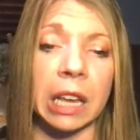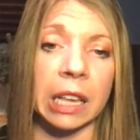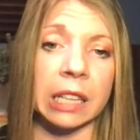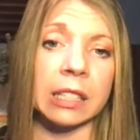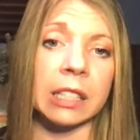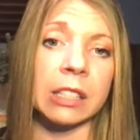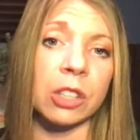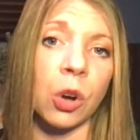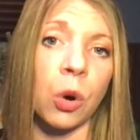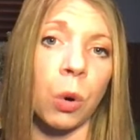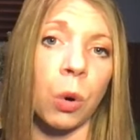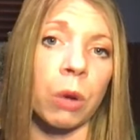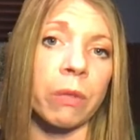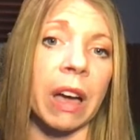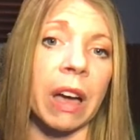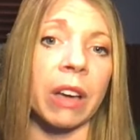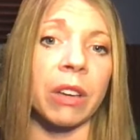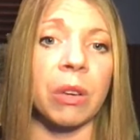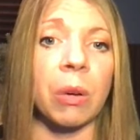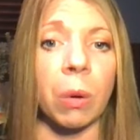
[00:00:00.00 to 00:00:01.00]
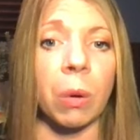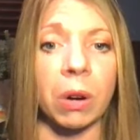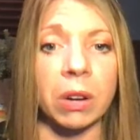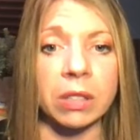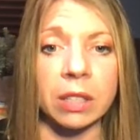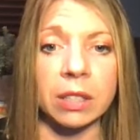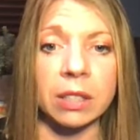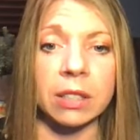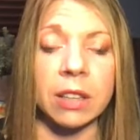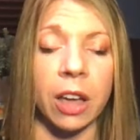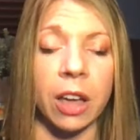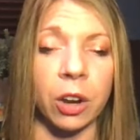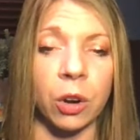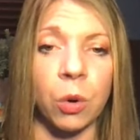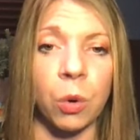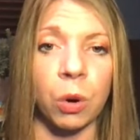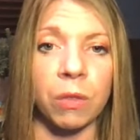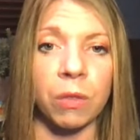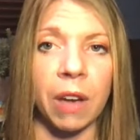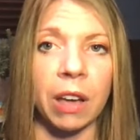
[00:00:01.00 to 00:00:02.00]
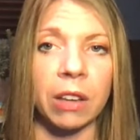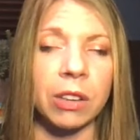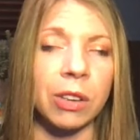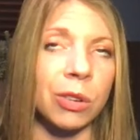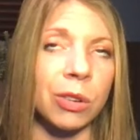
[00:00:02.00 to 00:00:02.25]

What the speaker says: Is this a core value or is this not a core value?